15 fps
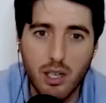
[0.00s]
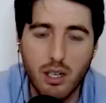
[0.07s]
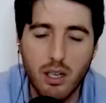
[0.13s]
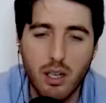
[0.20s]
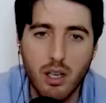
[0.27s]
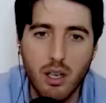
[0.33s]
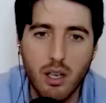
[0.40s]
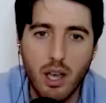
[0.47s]

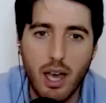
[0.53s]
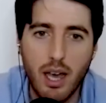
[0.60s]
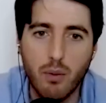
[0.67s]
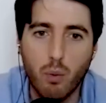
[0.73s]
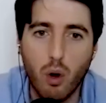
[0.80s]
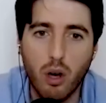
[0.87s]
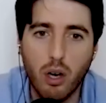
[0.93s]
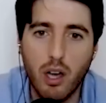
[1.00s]

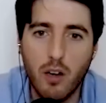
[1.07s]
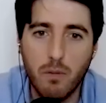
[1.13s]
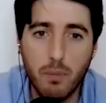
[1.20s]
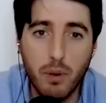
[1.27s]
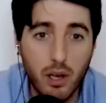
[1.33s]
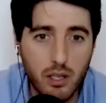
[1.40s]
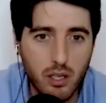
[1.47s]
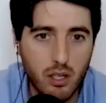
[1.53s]
and what kind of
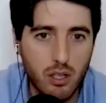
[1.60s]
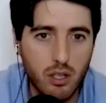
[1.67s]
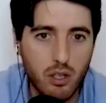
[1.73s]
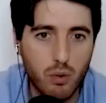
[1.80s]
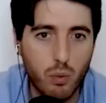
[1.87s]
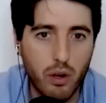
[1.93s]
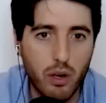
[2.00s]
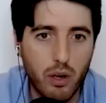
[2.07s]
person
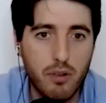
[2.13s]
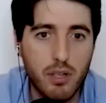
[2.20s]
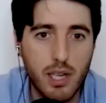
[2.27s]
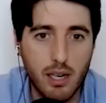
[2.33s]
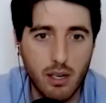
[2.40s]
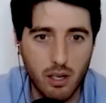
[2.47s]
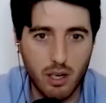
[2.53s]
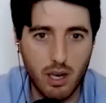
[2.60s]
you want to
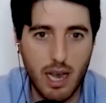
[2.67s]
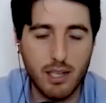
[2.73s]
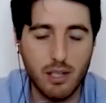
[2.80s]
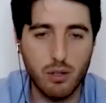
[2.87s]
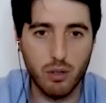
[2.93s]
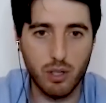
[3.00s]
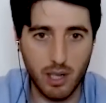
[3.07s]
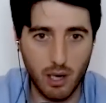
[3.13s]
present
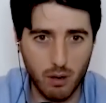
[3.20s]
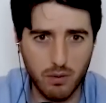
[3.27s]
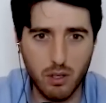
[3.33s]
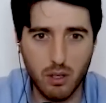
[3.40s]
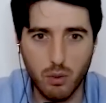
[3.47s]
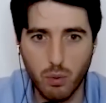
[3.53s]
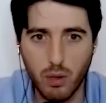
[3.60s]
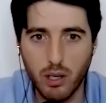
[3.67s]
as yourself
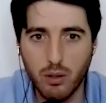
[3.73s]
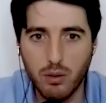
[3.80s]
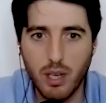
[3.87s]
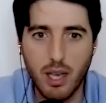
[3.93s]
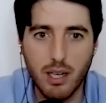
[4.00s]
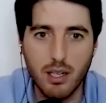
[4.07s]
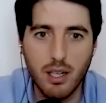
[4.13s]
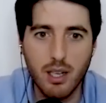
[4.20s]
to the world,
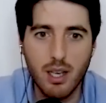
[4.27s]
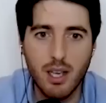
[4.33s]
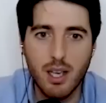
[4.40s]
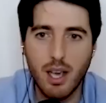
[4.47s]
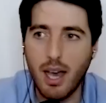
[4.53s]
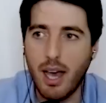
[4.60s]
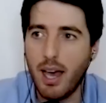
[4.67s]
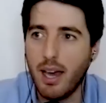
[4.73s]

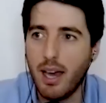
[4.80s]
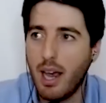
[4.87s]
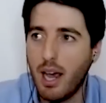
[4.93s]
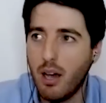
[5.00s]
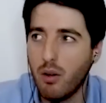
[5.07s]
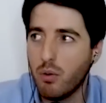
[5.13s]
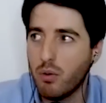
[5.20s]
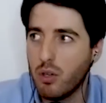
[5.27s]
and
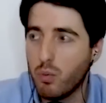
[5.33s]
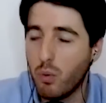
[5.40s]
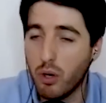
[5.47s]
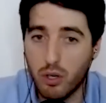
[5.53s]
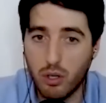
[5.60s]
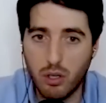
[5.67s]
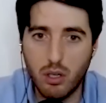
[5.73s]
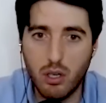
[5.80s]
how you
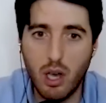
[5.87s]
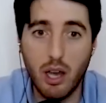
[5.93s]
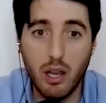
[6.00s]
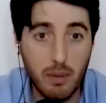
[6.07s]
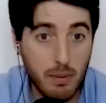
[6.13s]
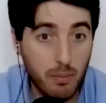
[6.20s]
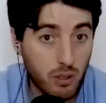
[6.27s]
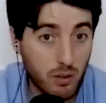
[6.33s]
want
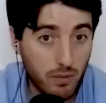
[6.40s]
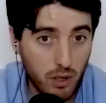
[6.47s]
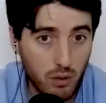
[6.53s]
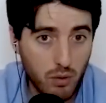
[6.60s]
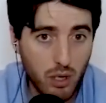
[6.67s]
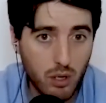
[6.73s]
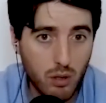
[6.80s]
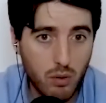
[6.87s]
other people to view
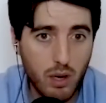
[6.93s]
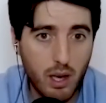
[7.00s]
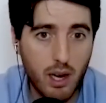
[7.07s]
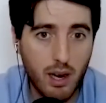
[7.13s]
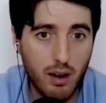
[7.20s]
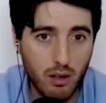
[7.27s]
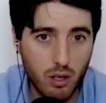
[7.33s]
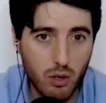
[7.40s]
you
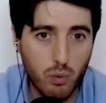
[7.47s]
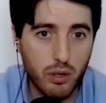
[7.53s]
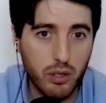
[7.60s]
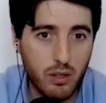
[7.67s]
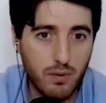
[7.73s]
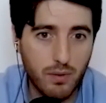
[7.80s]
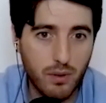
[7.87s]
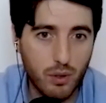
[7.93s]
and how you
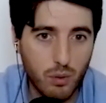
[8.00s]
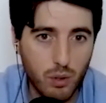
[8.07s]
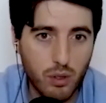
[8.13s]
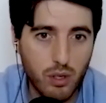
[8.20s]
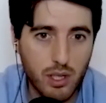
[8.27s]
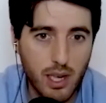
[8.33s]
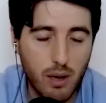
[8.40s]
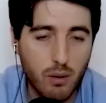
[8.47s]
want to view
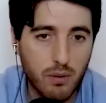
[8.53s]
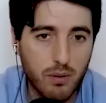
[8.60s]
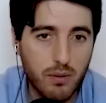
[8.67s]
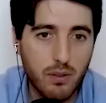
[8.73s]
yourself.